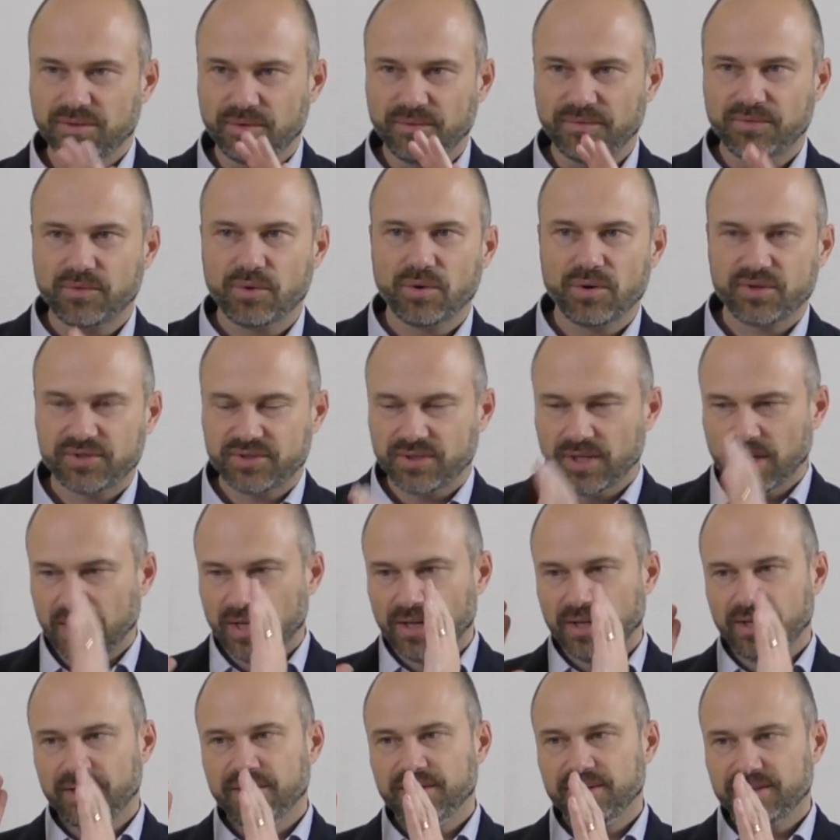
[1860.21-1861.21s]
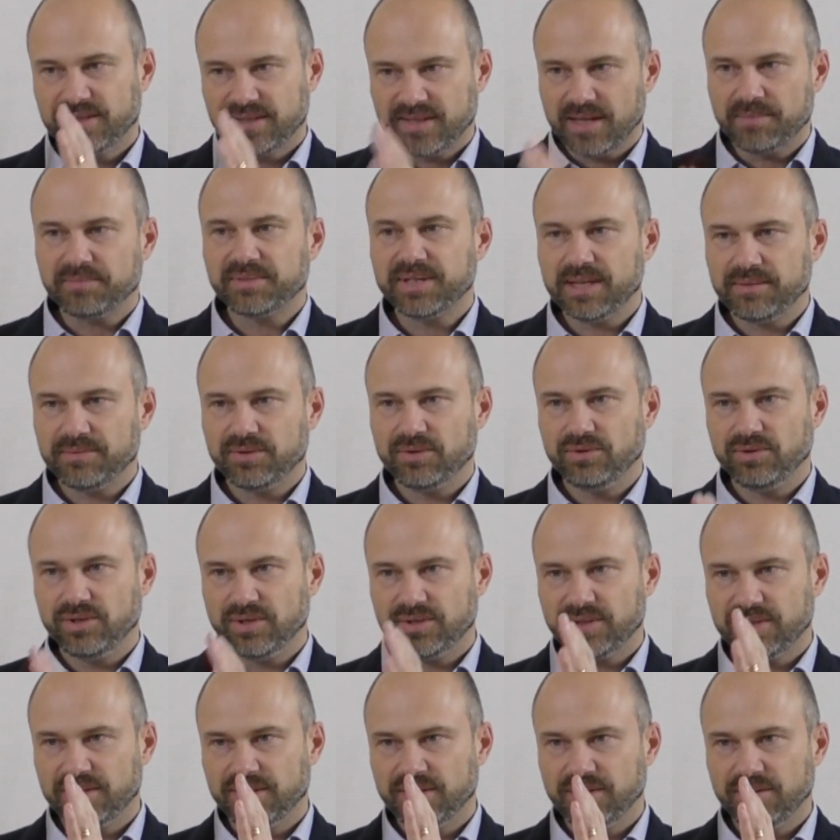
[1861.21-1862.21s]
Of course, sometimes
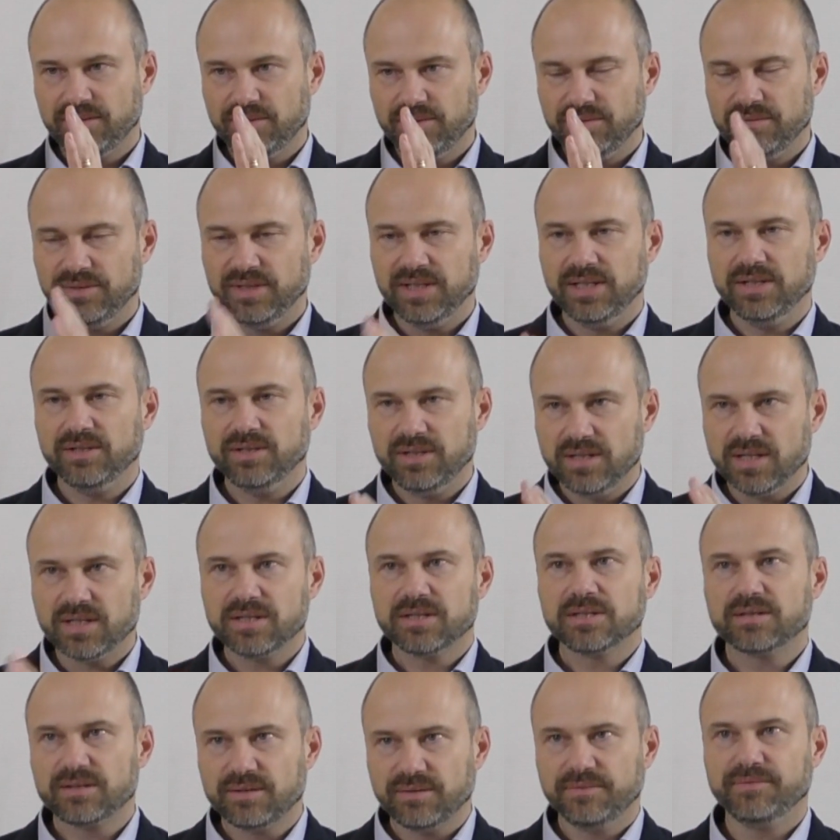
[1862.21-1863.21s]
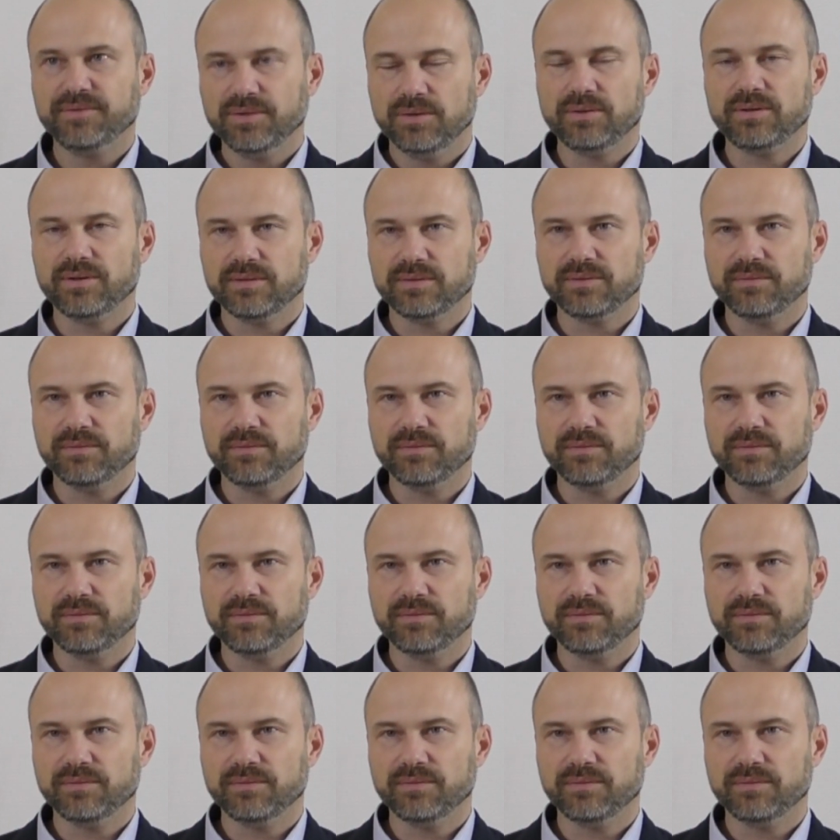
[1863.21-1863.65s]
you need just to focus